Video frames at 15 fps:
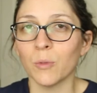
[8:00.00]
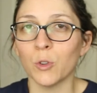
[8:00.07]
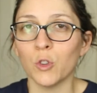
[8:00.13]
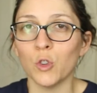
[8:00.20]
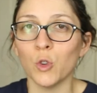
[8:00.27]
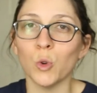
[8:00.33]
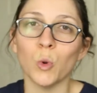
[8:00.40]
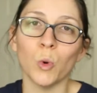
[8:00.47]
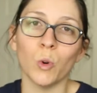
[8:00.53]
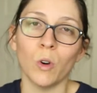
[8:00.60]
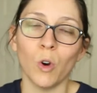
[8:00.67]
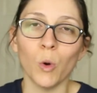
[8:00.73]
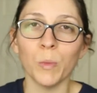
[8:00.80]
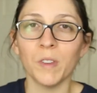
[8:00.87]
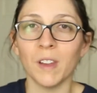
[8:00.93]
to
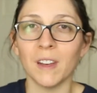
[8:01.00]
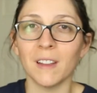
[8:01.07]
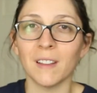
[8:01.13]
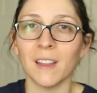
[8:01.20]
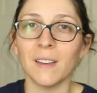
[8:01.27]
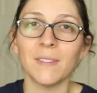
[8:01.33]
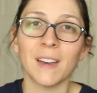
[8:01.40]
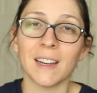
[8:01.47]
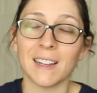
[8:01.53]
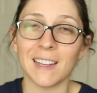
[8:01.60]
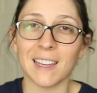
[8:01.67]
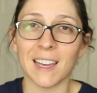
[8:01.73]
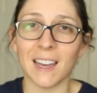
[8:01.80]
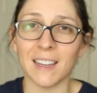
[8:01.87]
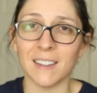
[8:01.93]
homesteading life, kind of
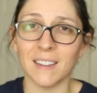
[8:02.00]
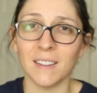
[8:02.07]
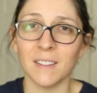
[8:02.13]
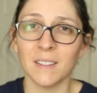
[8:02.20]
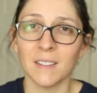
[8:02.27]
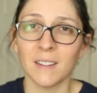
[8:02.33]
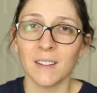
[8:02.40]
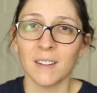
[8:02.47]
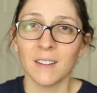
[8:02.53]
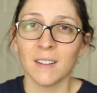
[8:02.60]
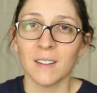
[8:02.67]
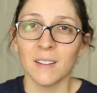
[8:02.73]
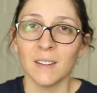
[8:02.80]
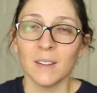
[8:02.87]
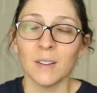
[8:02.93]
like I did,
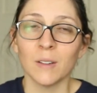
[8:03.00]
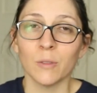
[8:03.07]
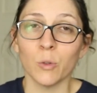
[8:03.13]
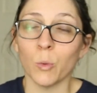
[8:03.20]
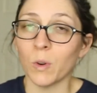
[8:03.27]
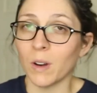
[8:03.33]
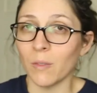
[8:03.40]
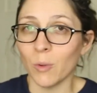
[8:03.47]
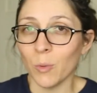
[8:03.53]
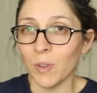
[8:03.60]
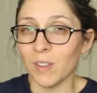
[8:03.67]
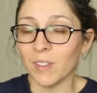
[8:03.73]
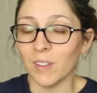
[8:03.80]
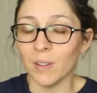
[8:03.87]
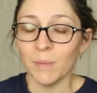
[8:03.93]
for whatever
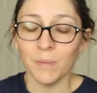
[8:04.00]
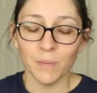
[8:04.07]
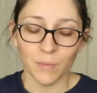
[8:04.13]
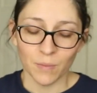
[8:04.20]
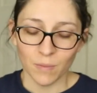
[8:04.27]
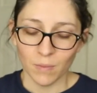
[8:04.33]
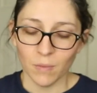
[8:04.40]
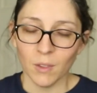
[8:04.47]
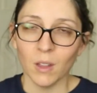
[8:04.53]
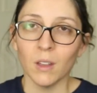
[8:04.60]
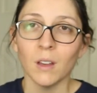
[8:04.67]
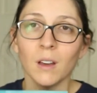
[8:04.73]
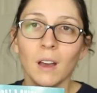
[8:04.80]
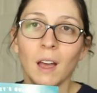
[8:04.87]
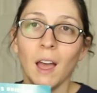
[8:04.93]
reason,
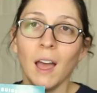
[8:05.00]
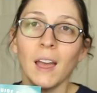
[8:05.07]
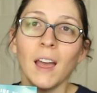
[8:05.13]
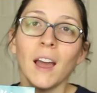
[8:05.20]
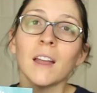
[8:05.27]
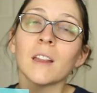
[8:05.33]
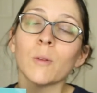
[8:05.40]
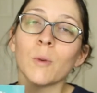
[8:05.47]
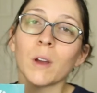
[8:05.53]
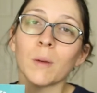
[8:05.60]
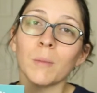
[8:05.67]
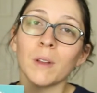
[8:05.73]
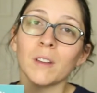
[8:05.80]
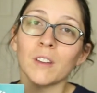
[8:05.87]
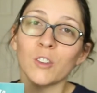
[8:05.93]
I highly
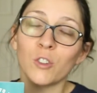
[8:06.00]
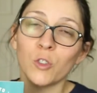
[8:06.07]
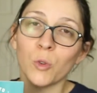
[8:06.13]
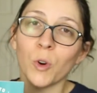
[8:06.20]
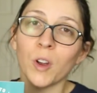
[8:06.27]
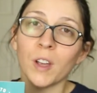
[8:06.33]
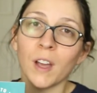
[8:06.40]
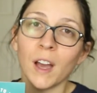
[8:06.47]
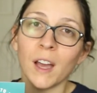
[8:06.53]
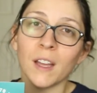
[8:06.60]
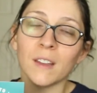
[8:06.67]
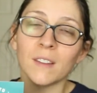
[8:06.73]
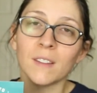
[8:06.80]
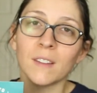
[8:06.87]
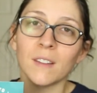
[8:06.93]
recommend these story
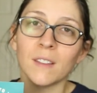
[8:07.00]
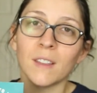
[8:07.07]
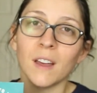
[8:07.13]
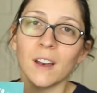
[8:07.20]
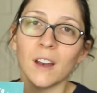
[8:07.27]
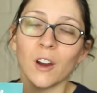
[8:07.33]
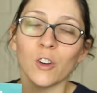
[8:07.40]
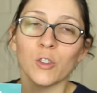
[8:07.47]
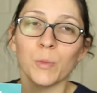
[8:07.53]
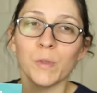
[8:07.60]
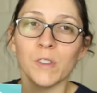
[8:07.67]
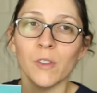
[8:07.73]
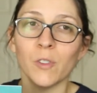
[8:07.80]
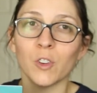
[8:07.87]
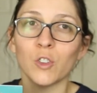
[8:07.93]
guides that are
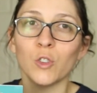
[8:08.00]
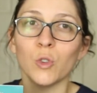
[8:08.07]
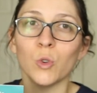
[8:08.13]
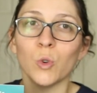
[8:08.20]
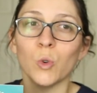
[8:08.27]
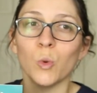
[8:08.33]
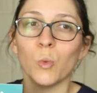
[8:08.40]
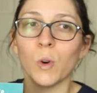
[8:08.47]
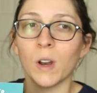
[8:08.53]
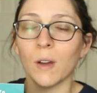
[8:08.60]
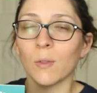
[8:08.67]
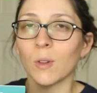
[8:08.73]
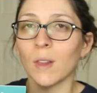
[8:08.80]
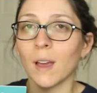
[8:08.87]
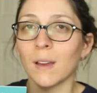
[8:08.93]
specific to
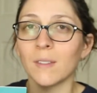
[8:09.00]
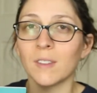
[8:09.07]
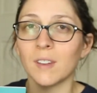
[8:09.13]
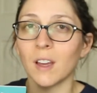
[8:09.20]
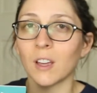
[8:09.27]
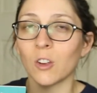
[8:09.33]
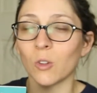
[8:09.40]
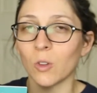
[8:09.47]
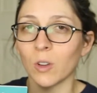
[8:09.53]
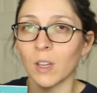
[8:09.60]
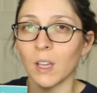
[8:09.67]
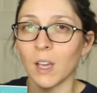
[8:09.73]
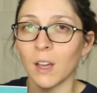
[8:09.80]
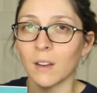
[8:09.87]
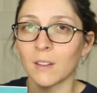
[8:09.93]
whatever livestock you're
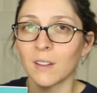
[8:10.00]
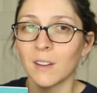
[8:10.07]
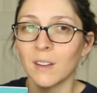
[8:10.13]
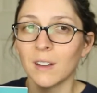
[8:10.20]
looking at.